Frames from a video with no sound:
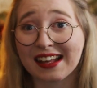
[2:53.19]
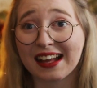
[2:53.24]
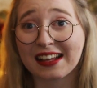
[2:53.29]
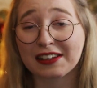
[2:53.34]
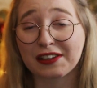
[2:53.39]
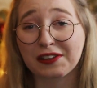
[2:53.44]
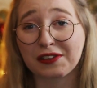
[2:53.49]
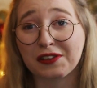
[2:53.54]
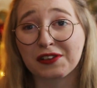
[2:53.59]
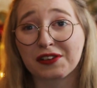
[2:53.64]

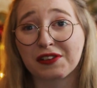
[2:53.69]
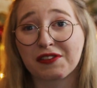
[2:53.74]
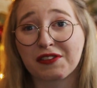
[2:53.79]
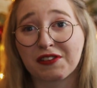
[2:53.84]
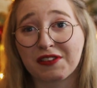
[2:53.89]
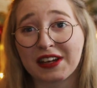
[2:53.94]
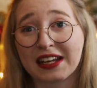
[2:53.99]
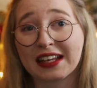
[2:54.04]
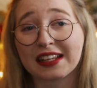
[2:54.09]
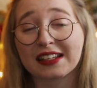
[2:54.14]
and a lot of
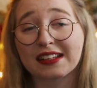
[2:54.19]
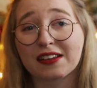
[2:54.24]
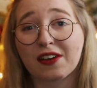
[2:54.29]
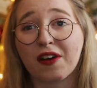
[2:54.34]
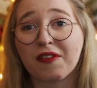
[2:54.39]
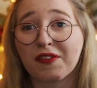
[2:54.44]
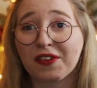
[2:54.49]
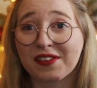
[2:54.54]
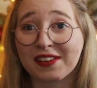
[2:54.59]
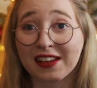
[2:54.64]
great
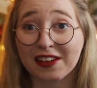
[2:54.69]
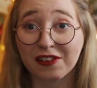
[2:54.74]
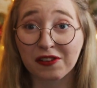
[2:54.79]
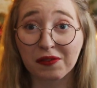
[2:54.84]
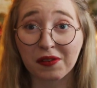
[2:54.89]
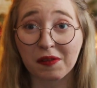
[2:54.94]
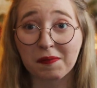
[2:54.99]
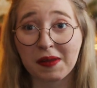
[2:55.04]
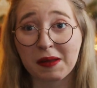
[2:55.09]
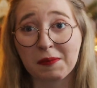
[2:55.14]

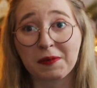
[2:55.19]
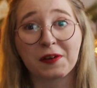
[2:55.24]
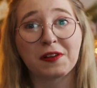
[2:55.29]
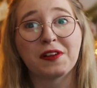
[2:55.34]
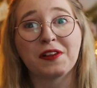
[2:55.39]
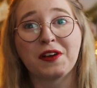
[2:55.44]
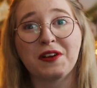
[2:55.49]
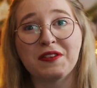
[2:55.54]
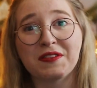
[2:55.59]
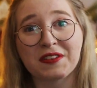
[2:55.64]
conversations with
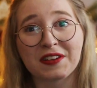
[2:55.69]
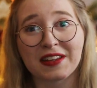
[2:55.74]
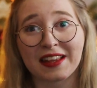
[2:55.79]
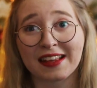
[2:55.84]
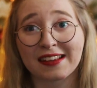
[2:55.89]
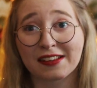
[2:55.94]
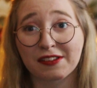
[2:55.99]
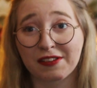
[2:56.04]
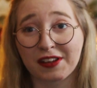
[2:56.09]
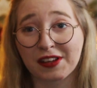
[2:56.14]
people over
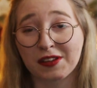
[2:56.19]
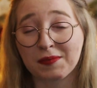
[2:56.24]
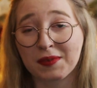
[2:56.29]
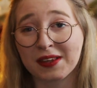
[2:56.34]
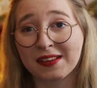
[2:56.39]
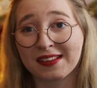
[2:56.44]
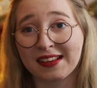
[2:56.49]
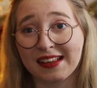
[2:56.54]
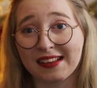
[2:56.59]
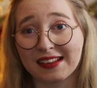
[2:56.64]
this
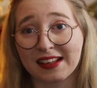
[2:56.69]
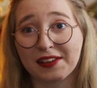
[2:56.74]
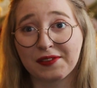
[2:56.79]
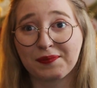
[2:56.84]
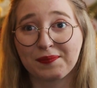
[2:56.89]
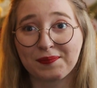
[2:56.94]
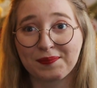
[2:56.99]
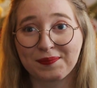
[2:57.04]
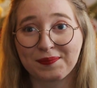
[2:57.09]
Christmas season.